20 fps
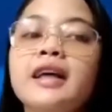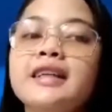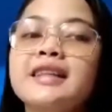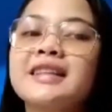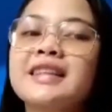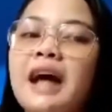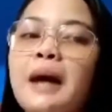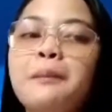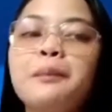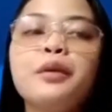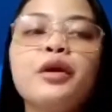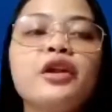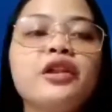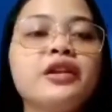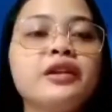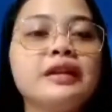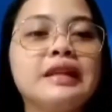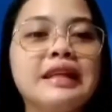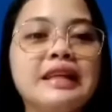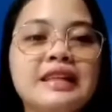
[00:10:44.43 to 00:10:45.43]
Examples
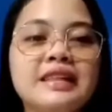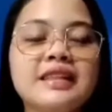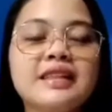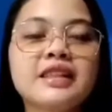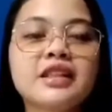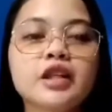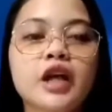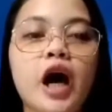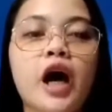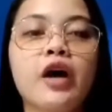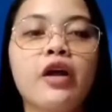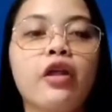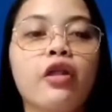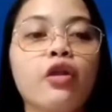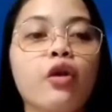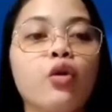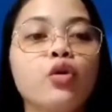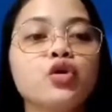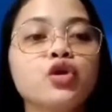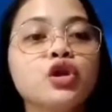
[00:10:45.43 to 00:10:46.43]
to this are
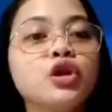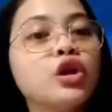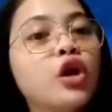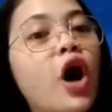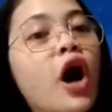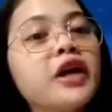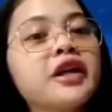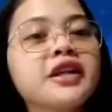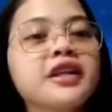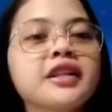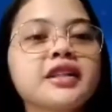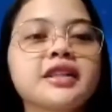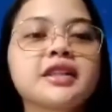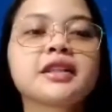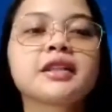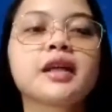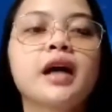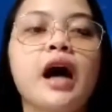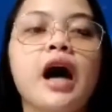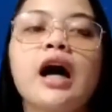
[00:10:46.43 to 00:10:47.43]
those
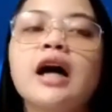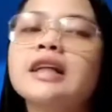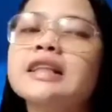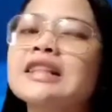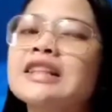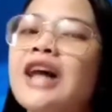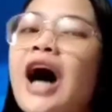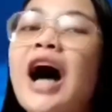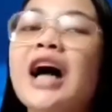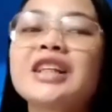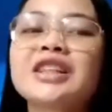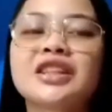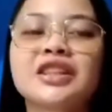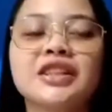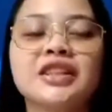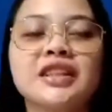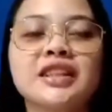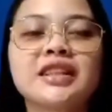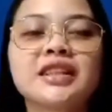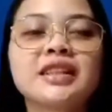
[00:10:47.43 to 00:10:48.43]
lawyers,
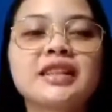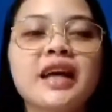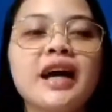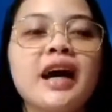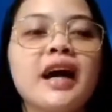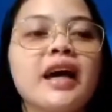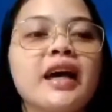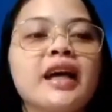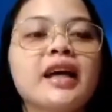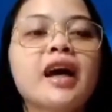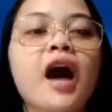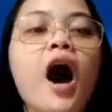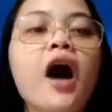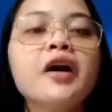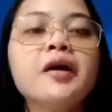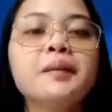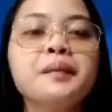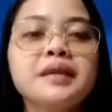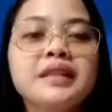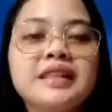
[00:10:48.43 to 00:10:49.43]
doctors,
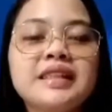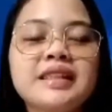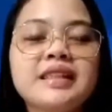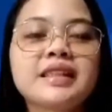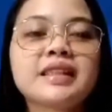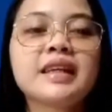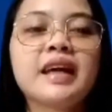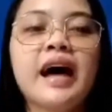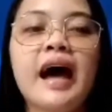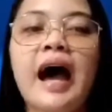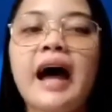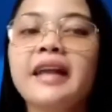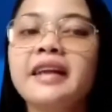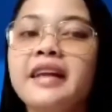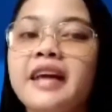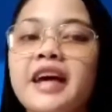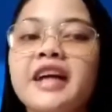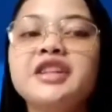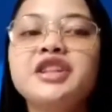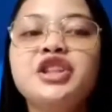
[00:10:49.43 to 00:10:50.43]
economists, and
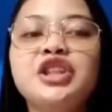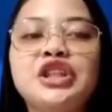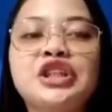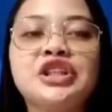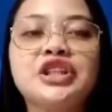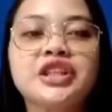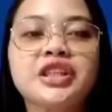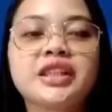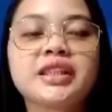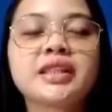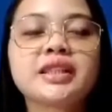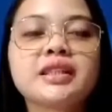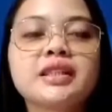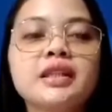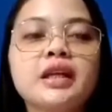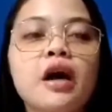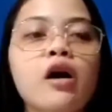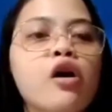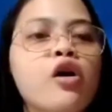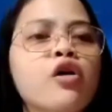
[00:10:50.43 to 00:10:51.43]
engineers.
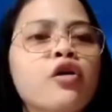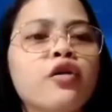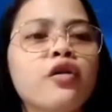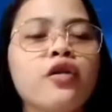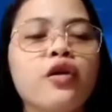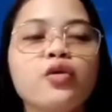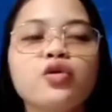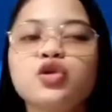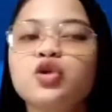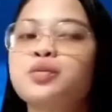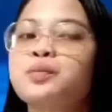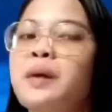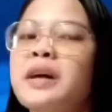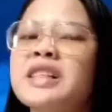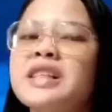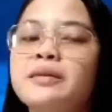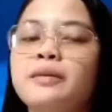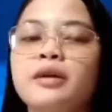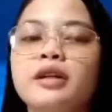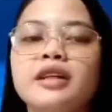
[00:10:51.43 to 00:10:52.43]
Those
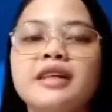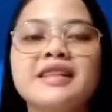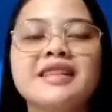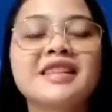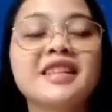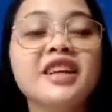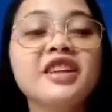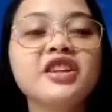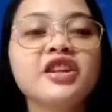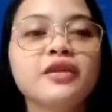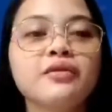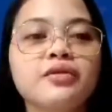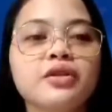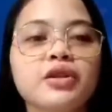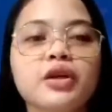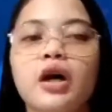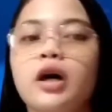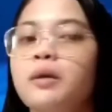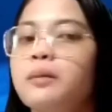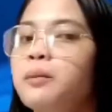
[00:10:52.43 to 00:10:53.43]
possible
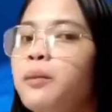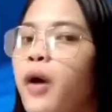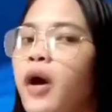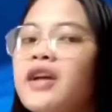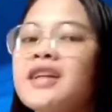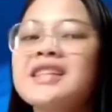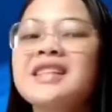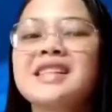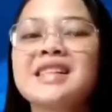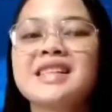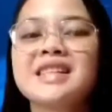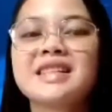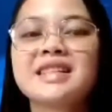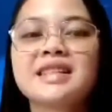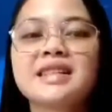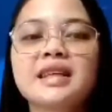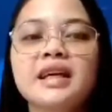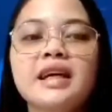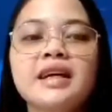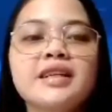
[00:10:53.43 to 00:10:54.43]
incentives are bonuses,
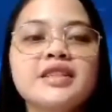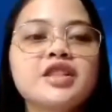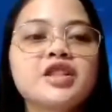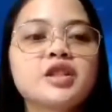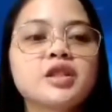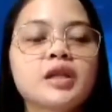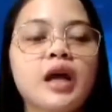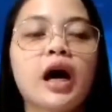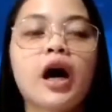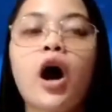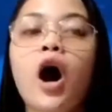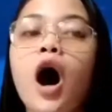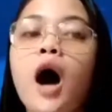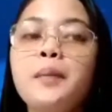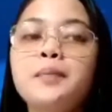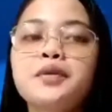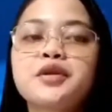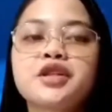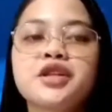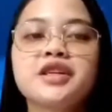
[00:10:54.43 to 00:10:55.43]
stock
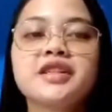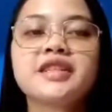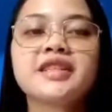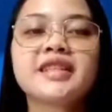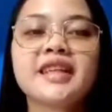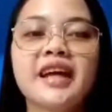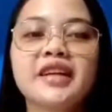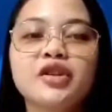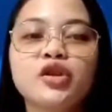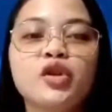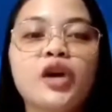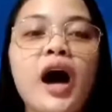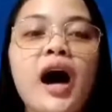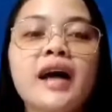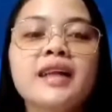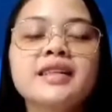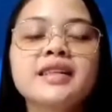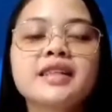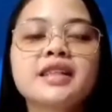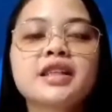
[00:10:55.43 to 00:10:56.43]
options and
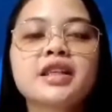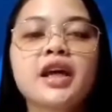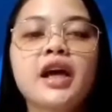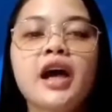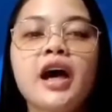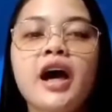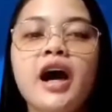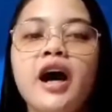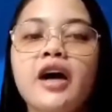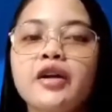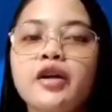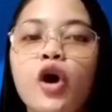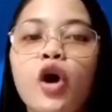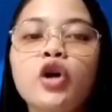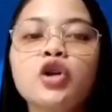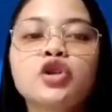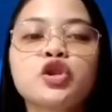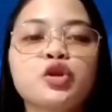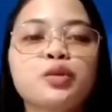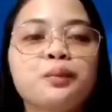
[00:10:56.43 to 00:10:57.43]
grants, and
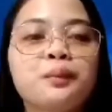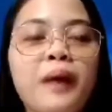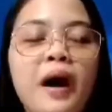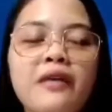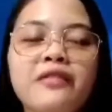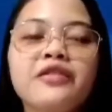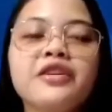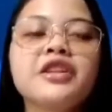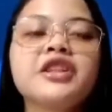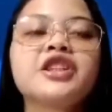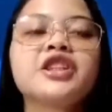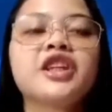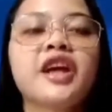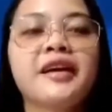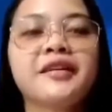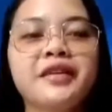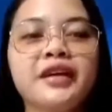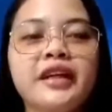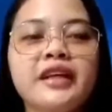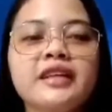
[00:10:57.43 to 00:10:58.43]
also profit
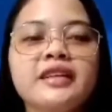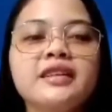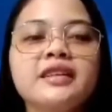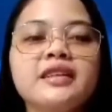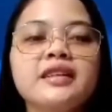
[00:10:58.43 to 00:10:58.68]
sharing.